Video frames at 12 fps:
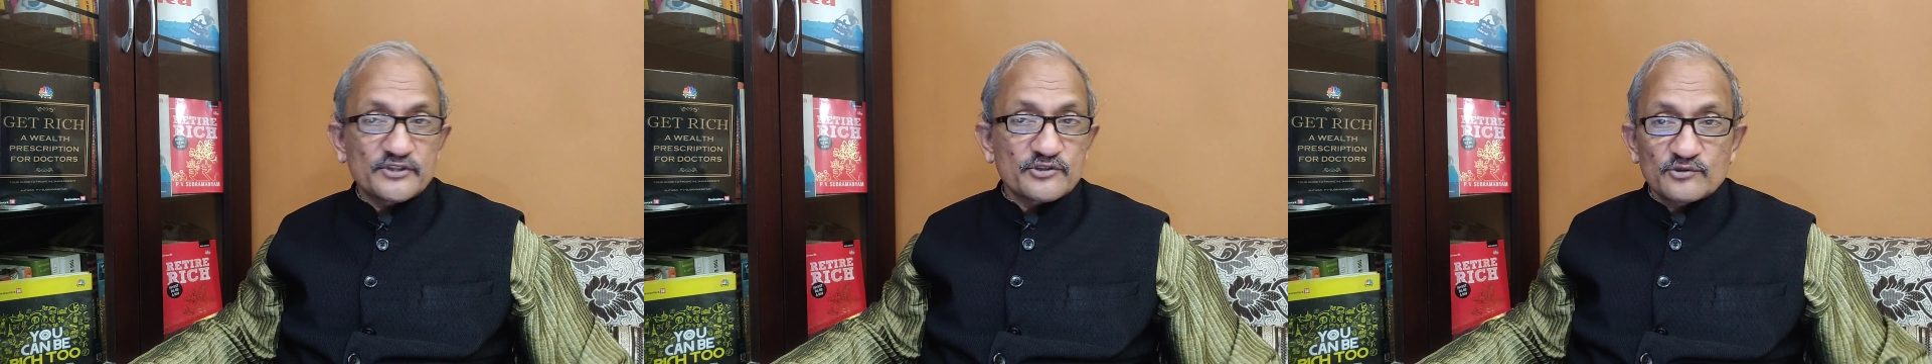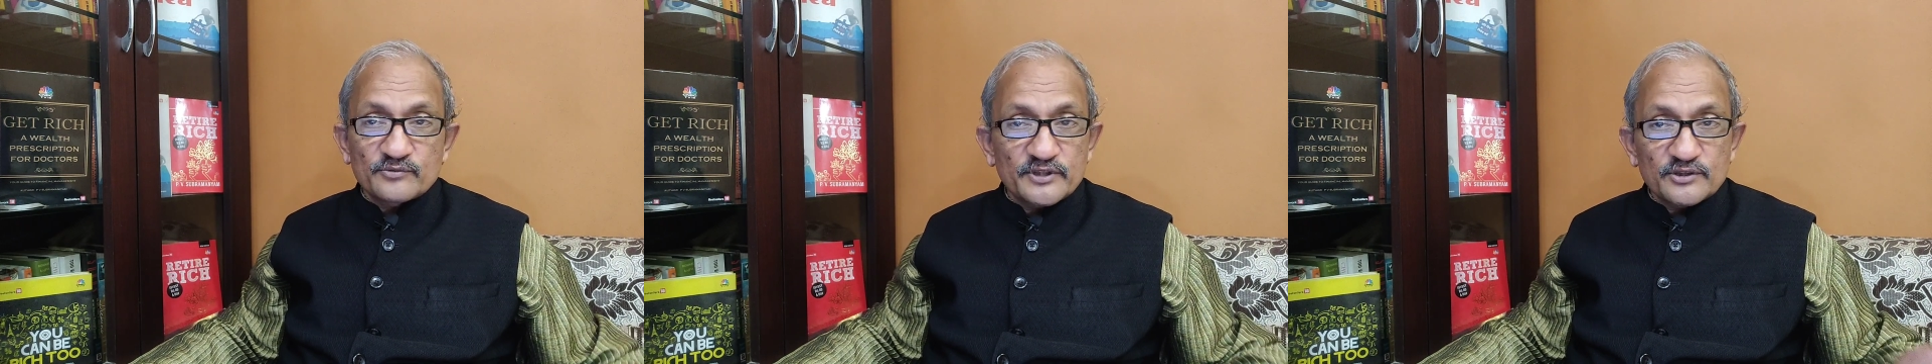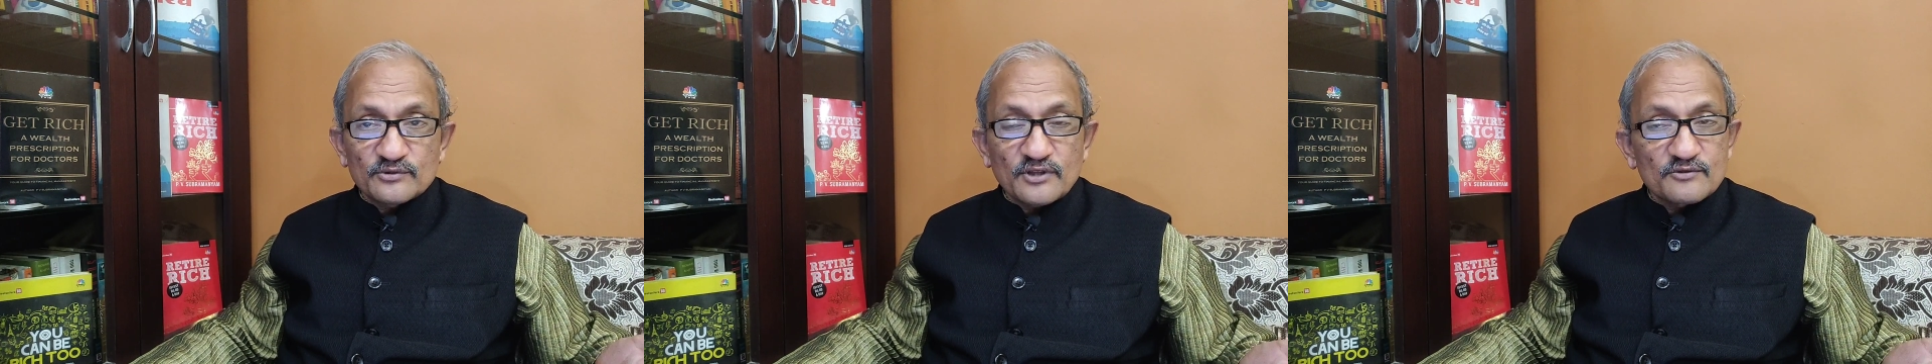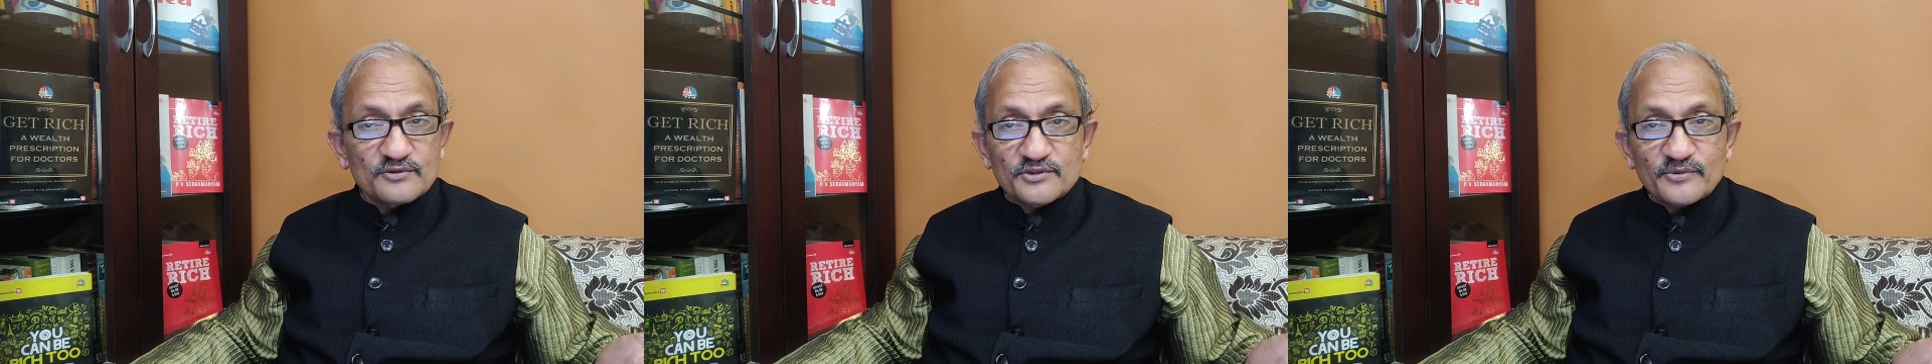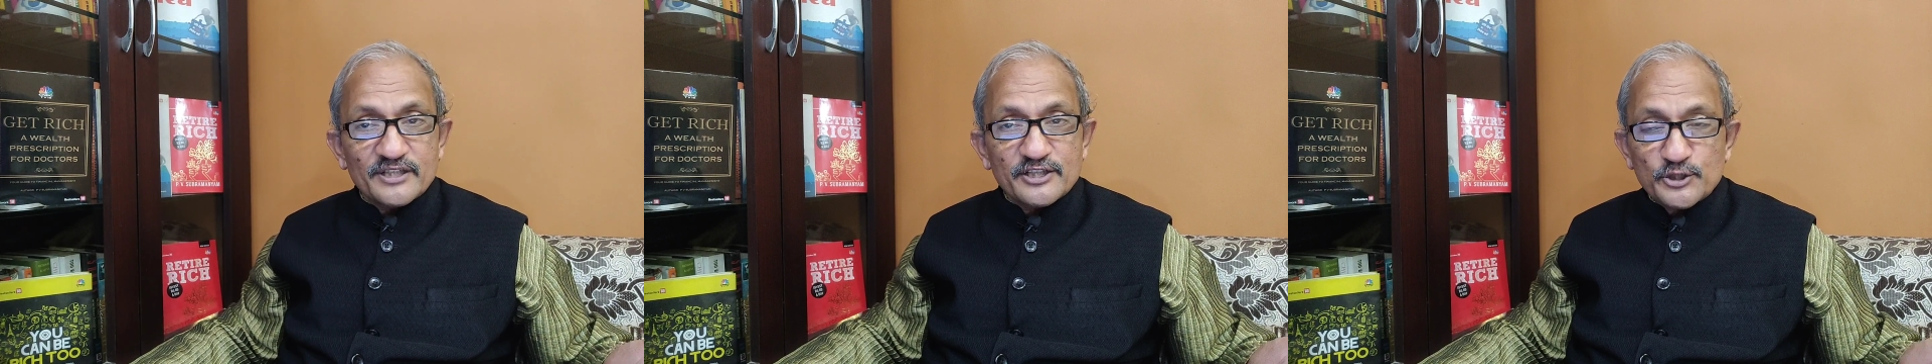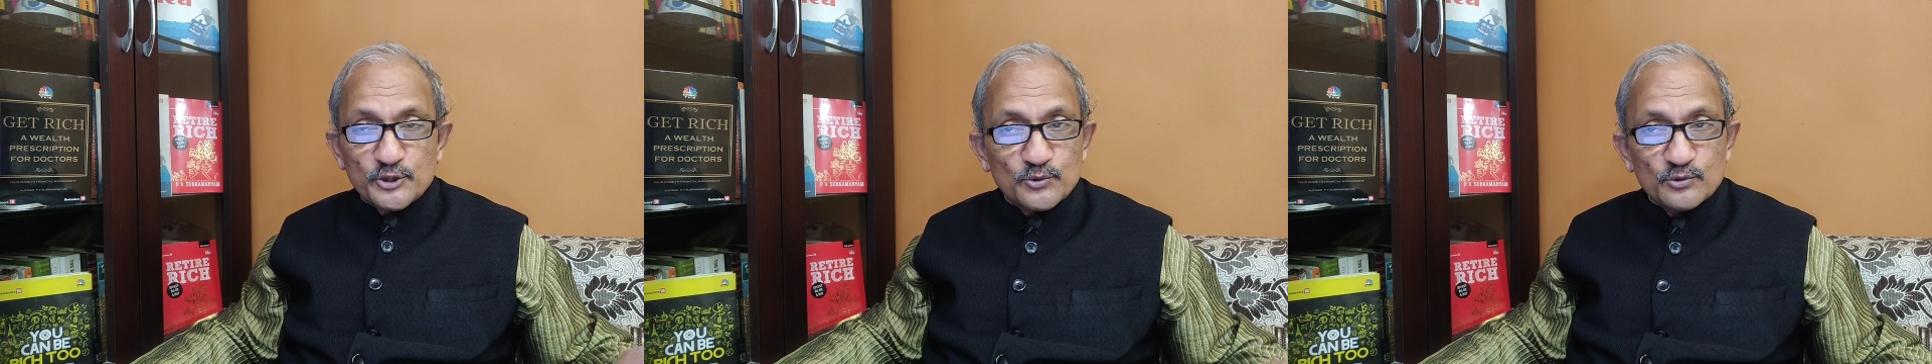which could be
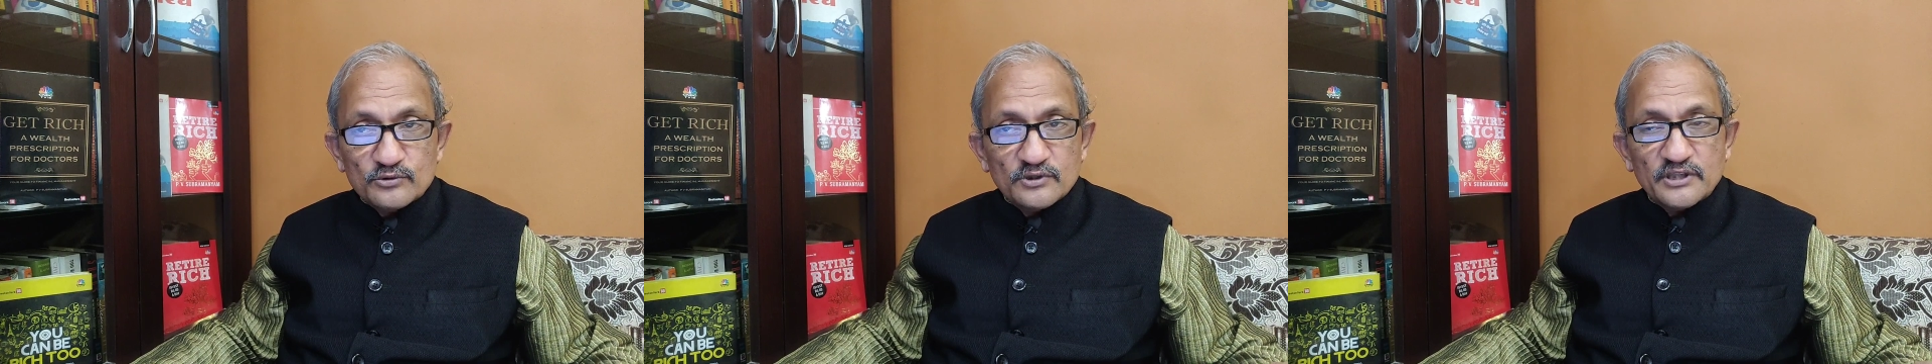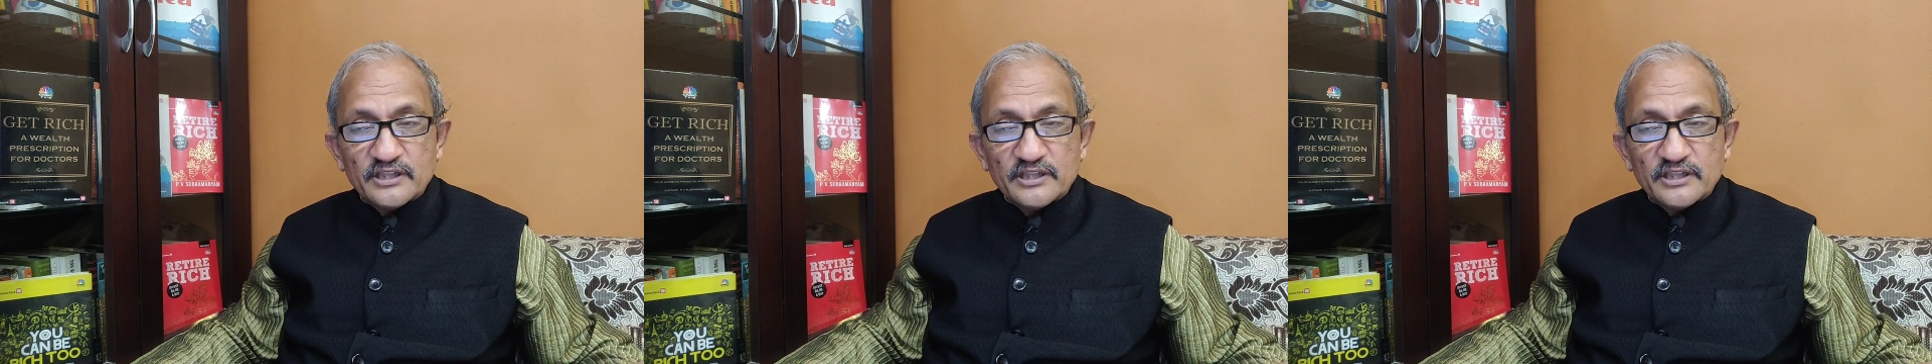2022,